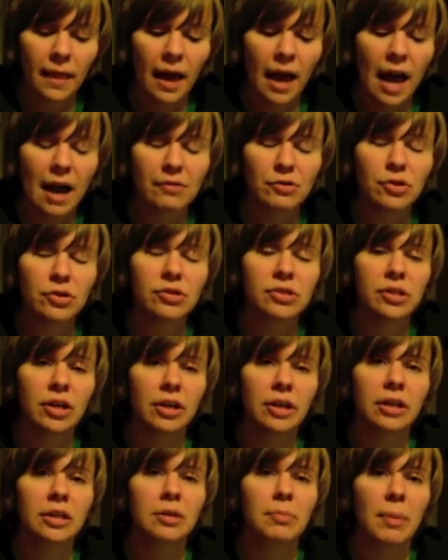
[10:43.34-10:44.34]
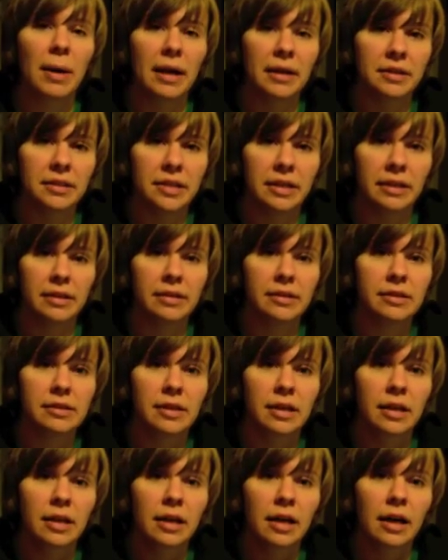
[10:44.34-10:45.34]
after selling the paintings
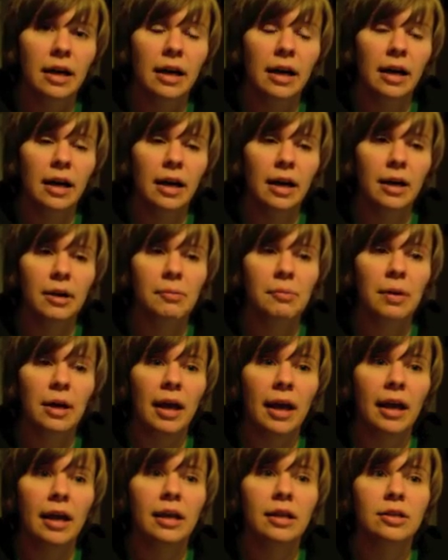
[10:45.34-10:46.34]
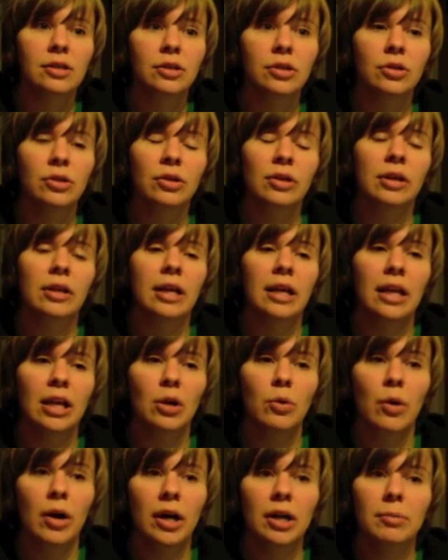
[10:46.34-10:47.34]
and
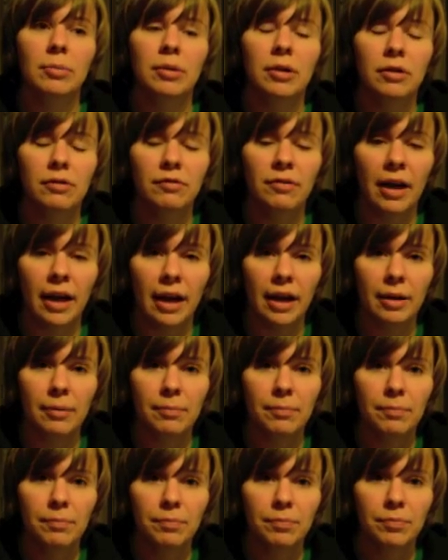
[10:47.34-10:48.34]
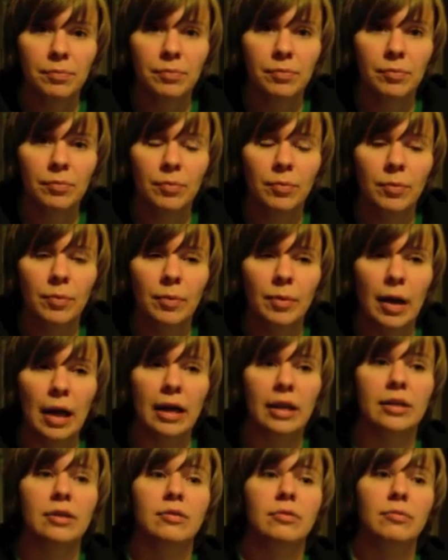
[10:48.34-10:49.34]
getting quite a bit of fame
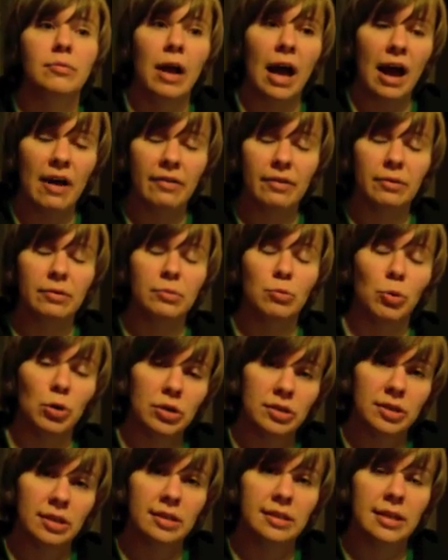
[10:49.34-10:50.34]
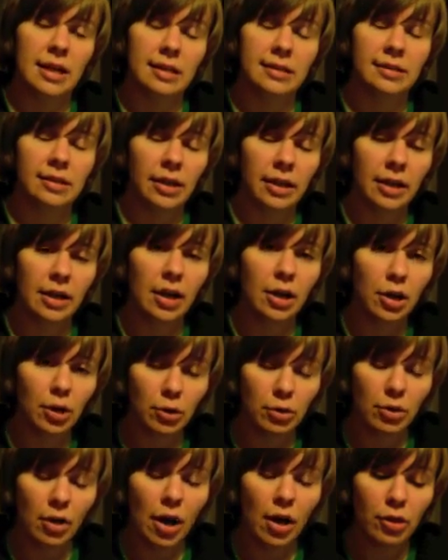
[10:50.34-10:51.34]
and having more success selling
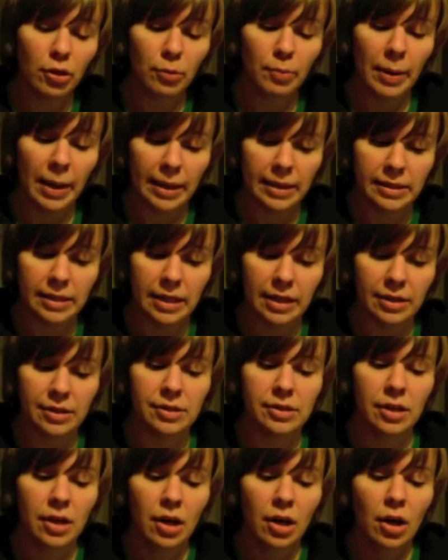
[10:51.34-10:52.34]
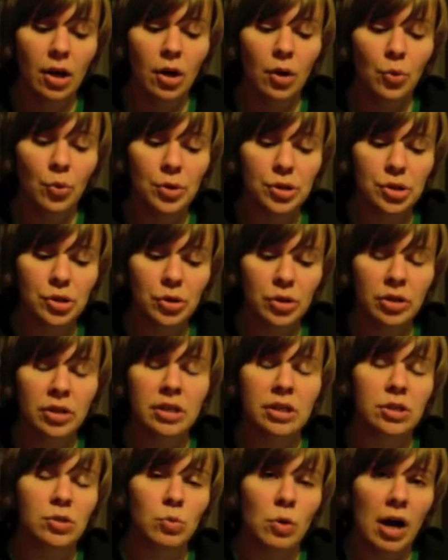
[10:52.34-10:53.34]
other paintings, Whistler
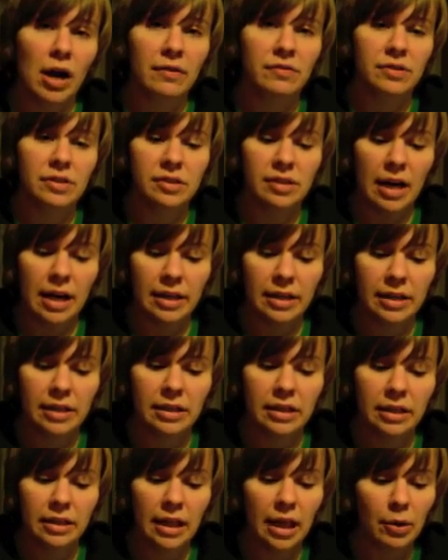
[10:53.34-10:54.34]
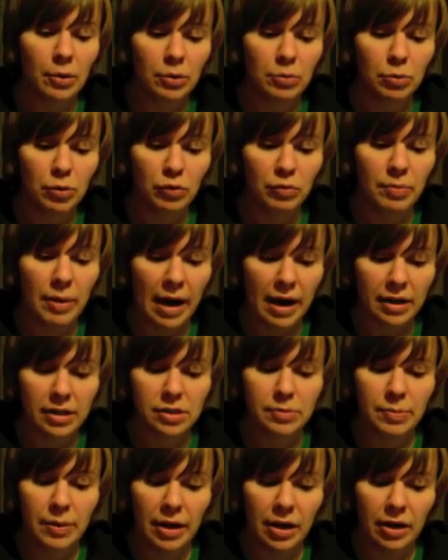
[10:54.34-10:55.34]
and his wife decided that they would move back
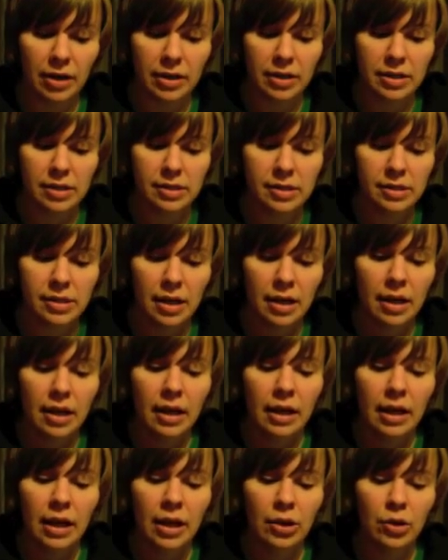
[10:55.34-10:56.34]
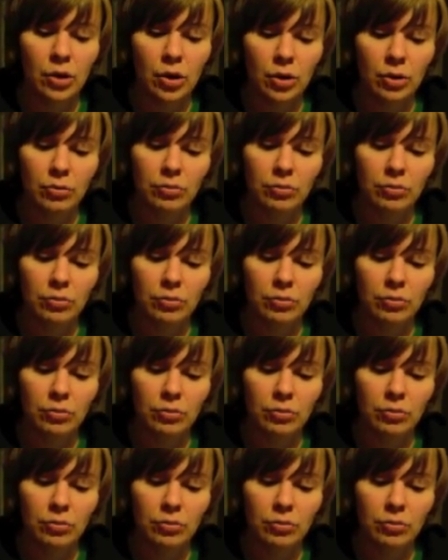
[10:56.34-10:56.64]
to Paris in